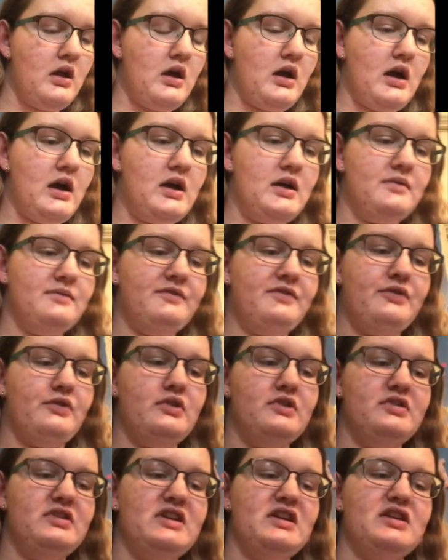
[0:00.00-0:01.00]

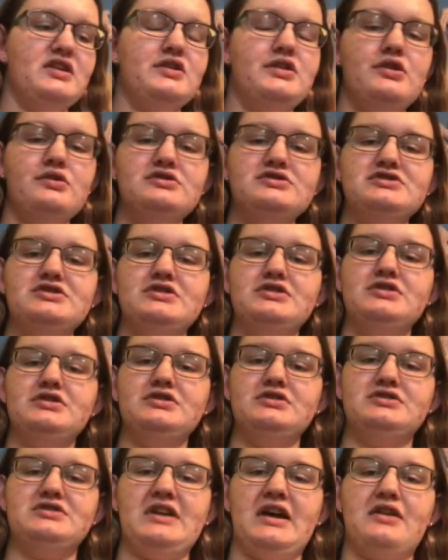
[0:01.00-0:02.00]
For the enclosure
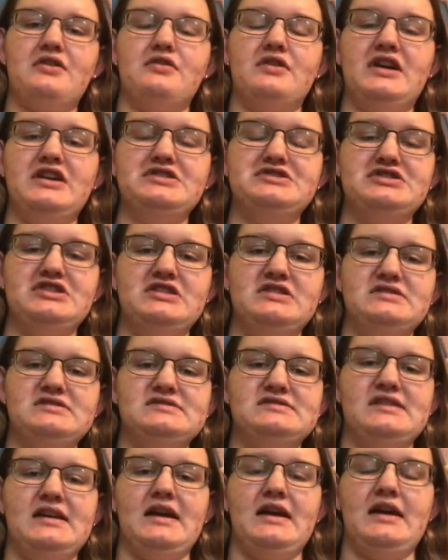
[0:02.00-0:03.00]

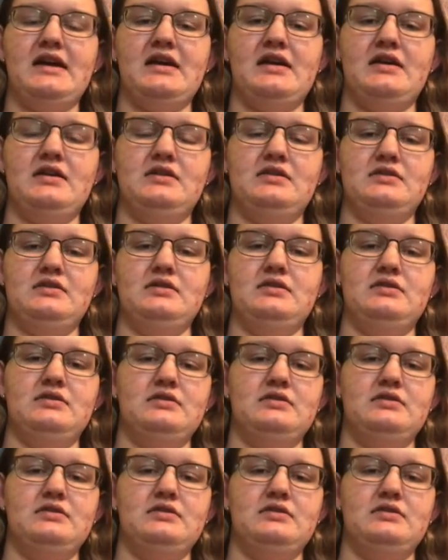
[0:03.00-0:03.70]
decorations and